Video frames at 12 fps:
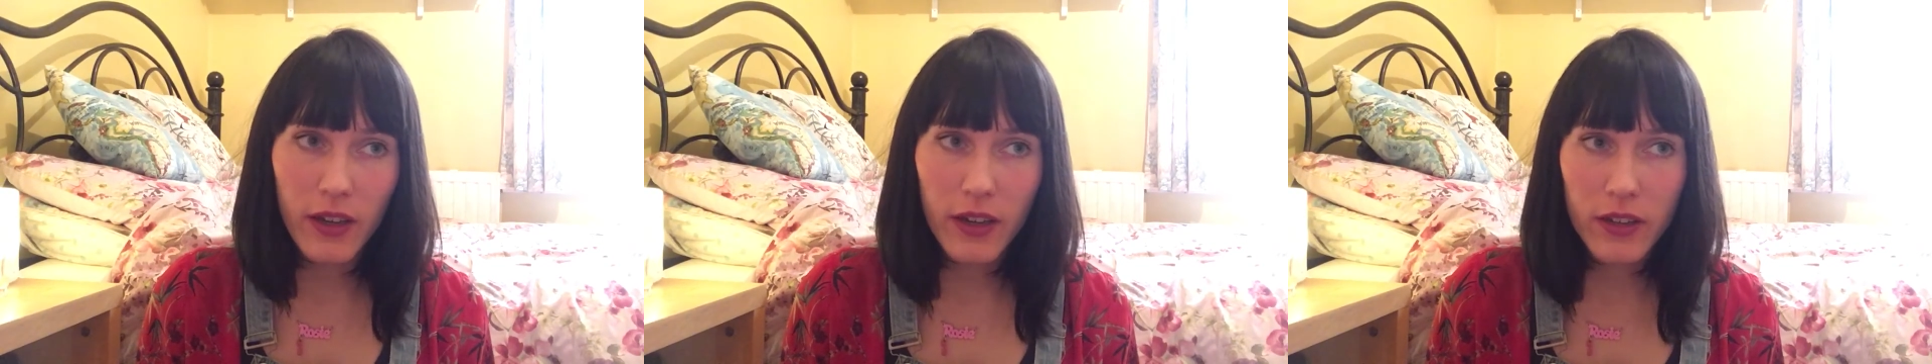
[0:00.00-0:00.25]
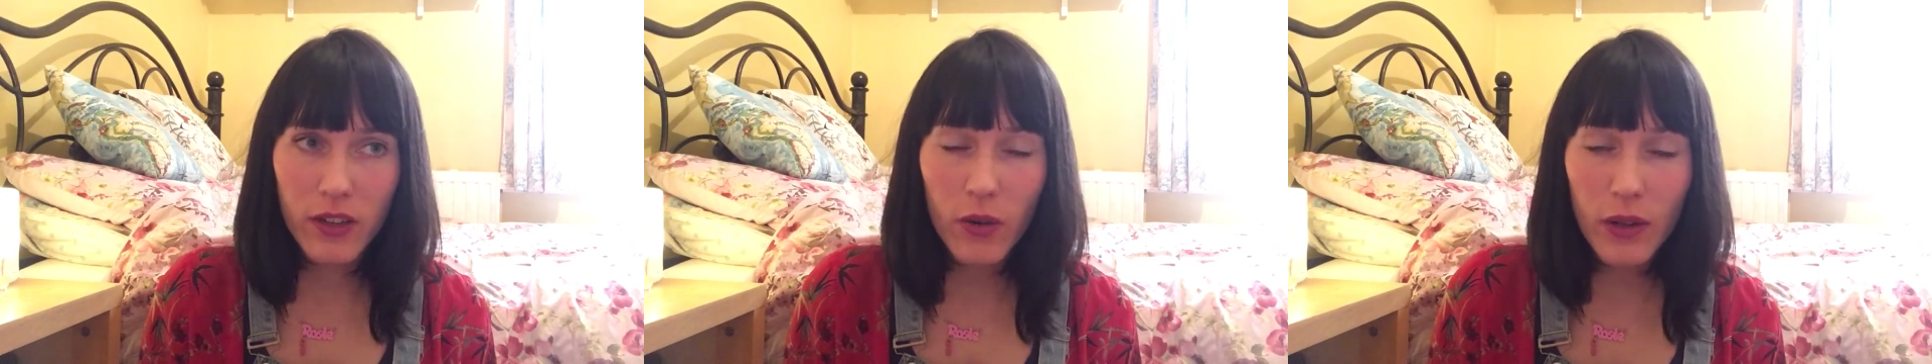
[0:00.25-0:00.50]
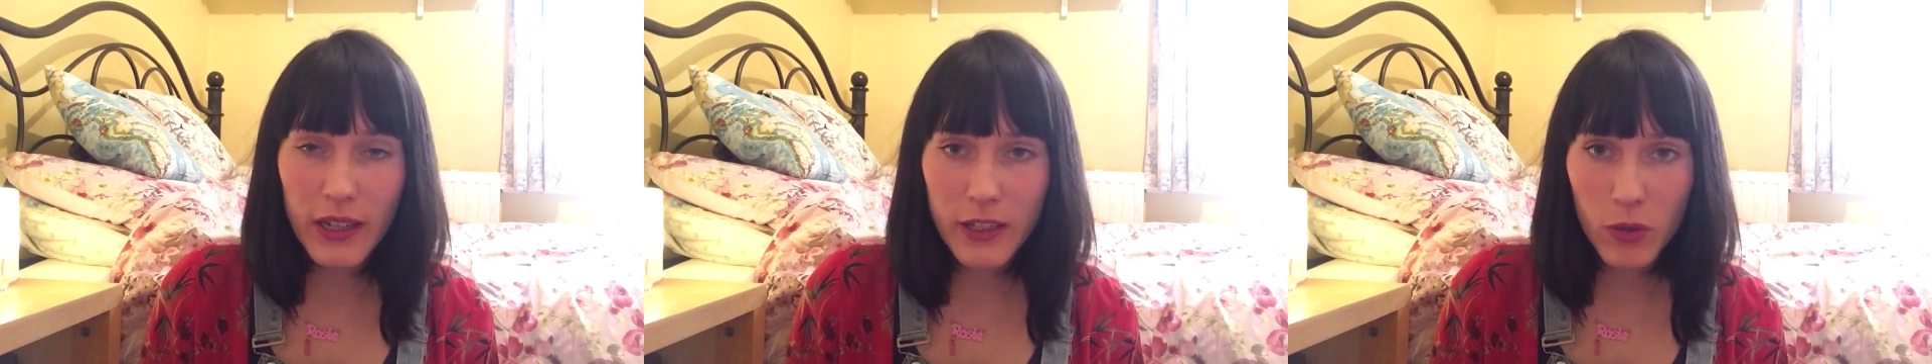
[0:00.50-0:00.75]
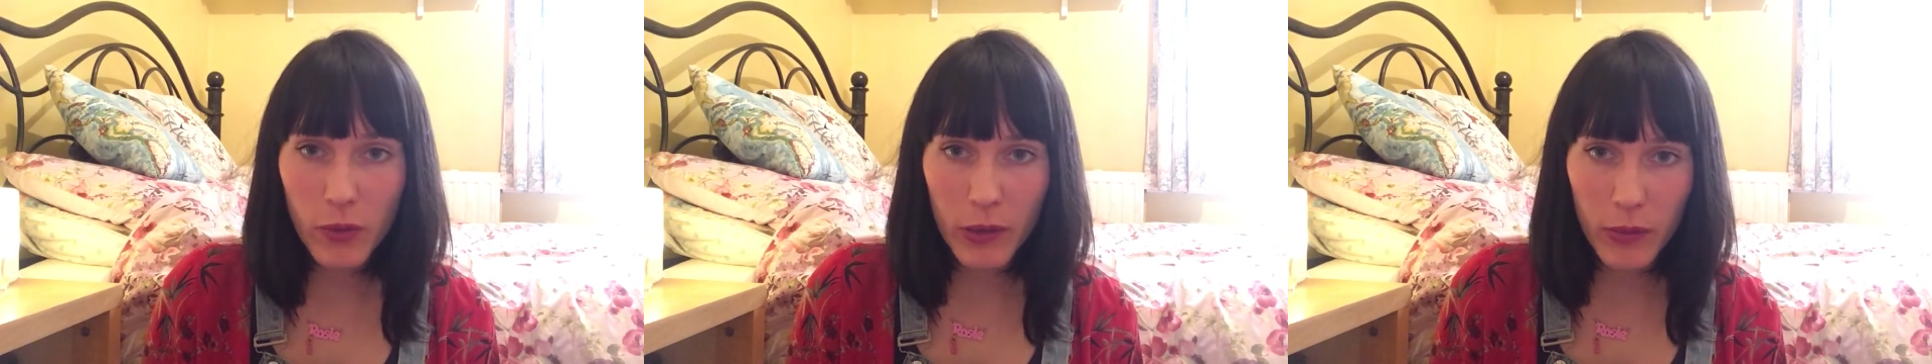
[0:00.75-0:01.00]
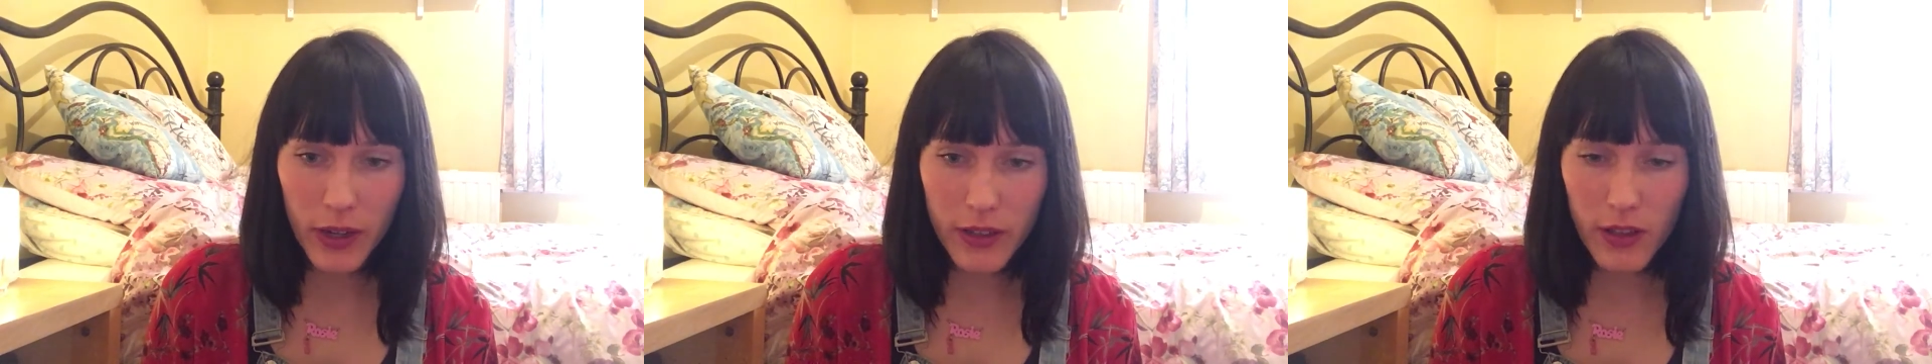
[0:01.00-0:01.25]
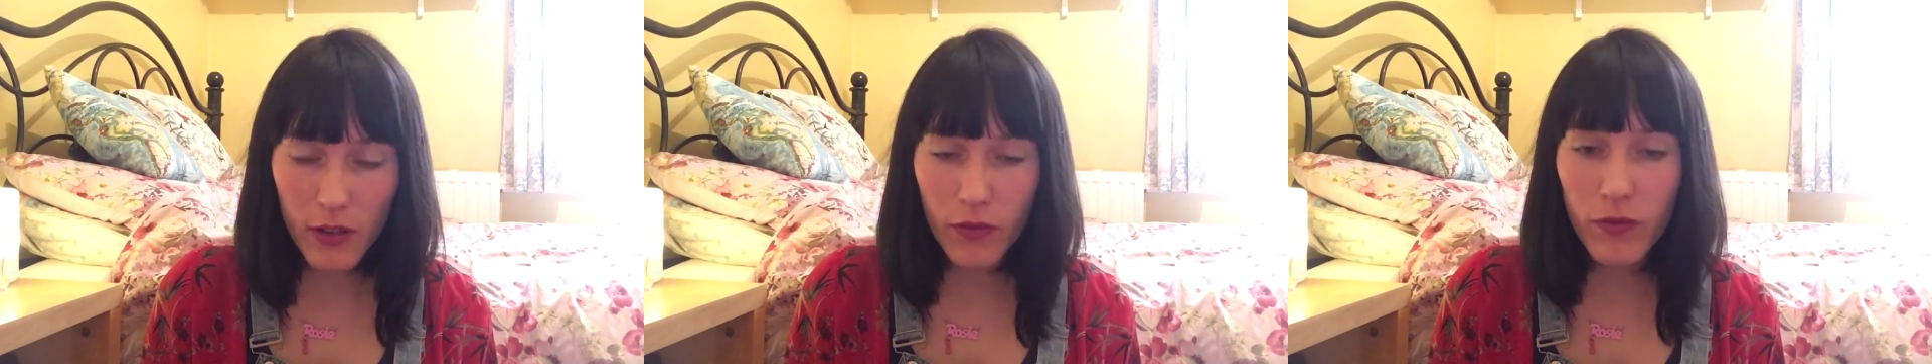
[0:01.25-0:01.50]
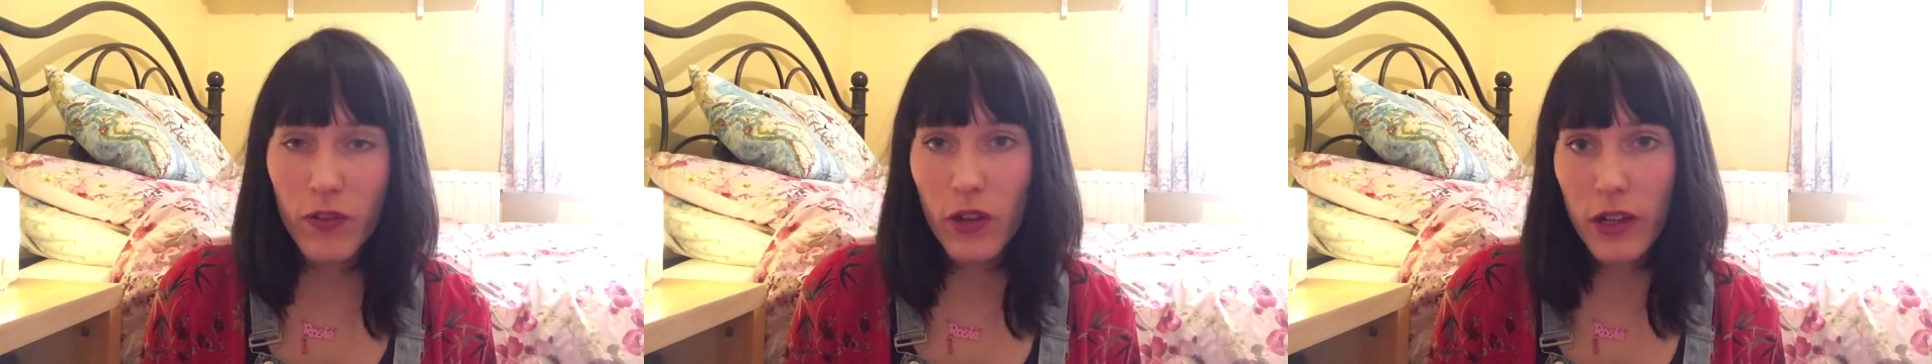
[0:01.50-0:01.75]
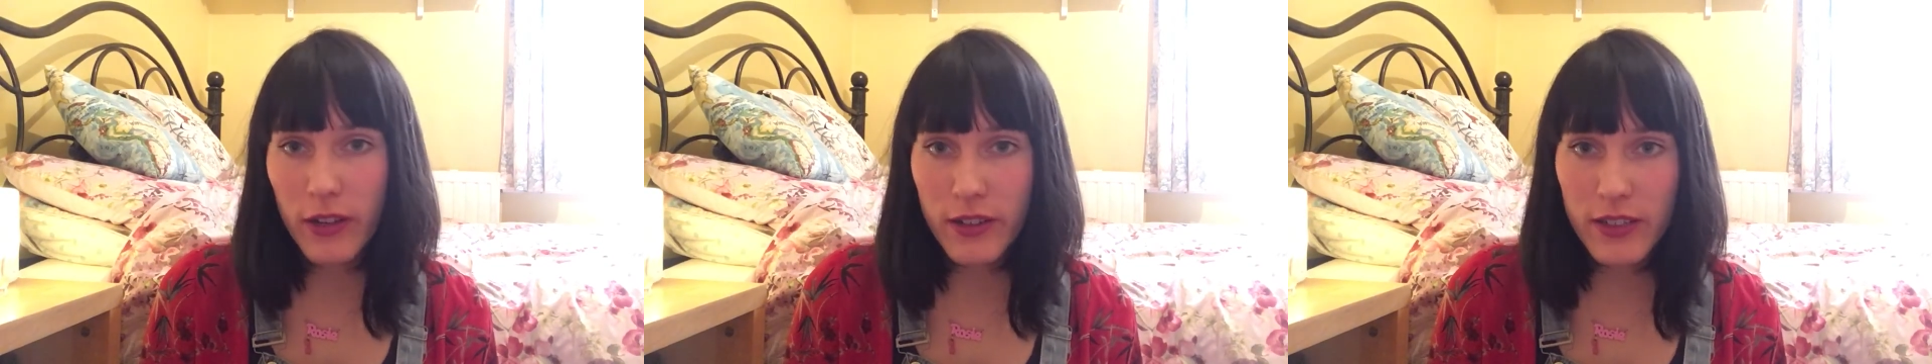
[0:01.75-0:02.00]
I know a little bit, but I don't
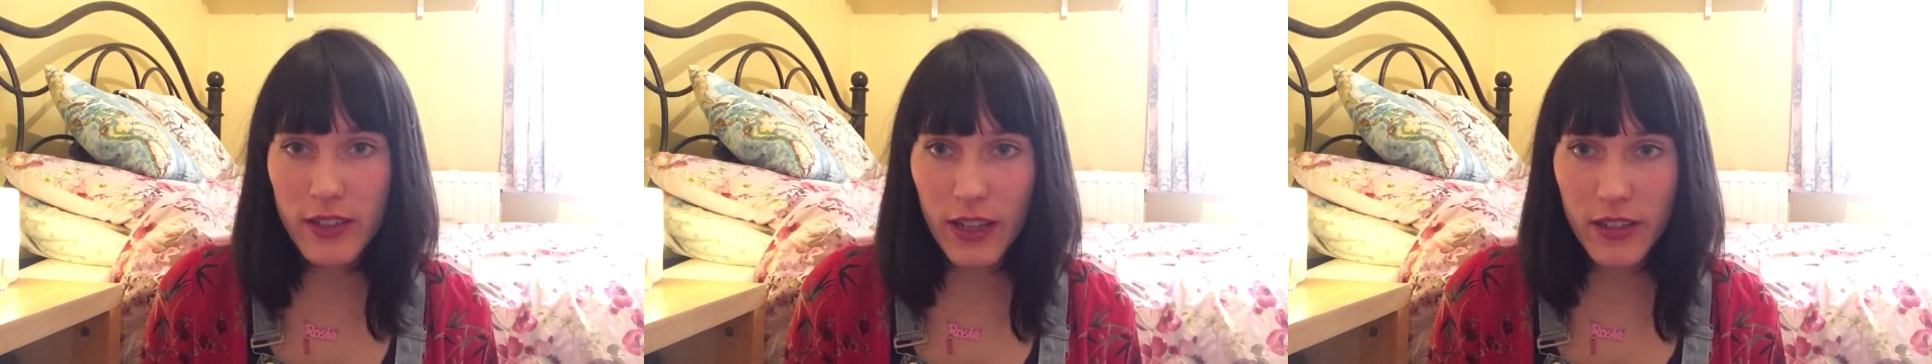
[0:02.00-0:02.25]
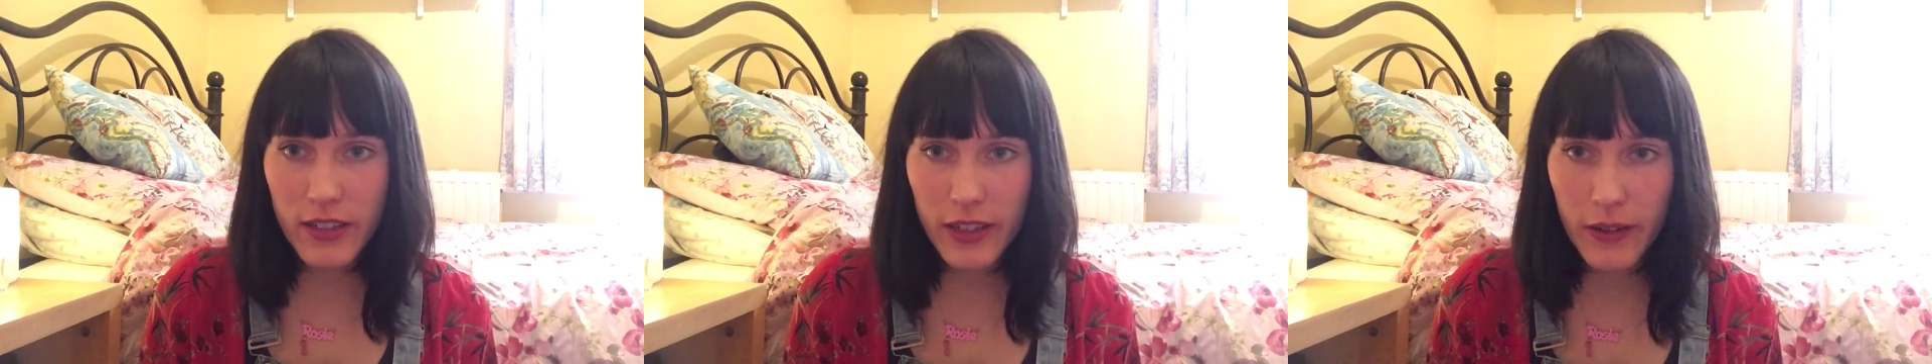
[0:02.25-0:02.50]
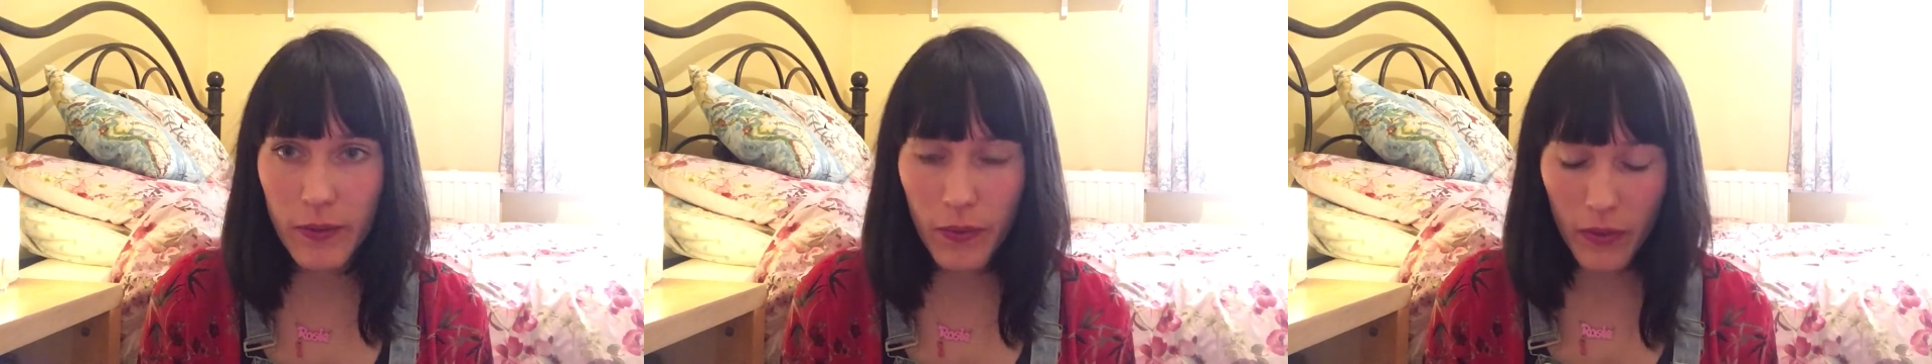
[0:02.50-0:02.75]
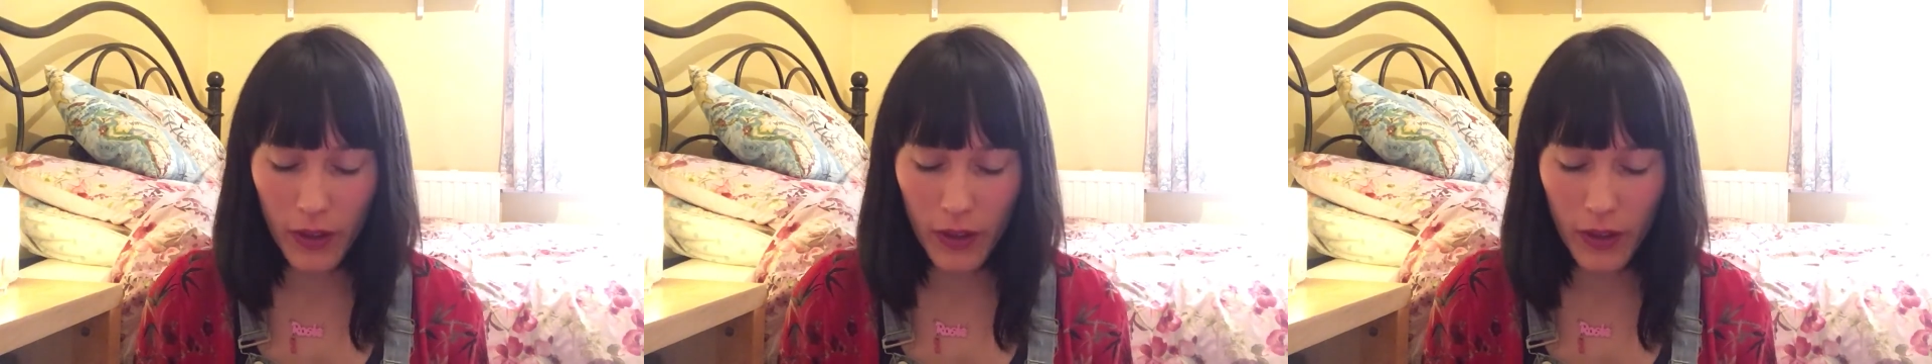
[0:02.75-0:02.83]
fully understand it.